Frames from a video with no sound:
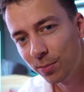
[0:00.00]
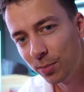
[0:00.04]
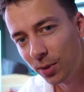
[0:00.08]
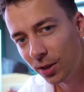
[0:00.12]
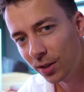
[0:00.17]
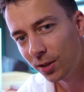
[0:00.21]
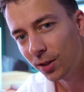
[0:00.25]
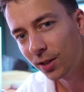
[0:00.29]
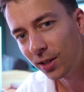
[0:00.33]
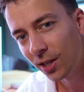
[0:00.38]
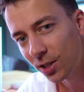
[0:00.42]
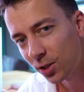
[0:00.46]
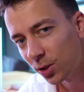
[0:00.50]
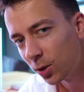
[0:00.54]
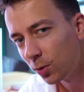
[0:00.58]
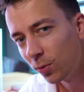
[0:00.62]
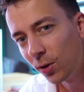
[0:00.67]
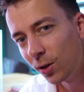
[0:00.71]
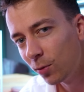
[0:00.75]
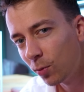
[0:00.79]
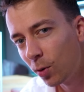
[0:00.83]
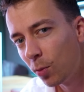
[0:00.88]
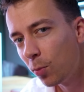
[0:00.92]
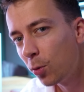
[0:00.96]
but that's not
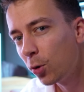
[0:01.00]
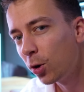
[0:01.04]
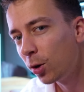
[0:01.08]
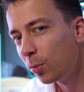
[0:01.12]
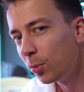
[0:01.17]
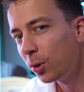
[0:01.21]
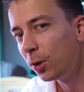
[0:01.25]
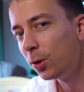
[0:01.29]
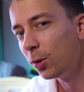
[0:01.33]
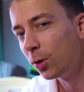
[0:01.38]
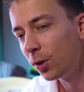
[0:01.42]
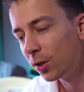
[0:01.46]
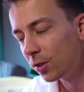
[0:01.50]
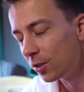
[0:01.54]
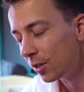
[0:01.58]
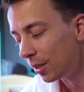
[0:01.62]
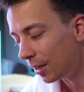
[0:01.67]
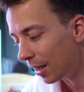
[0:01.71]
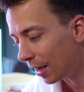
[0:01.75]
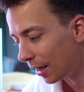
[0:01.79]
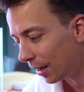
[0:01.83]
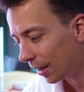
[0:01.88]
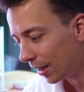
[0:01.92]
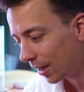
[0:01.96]
really what we're going to be doing
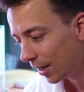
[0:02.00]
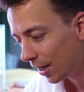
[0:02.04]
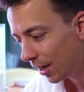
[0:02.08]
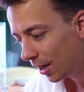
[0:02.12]
today.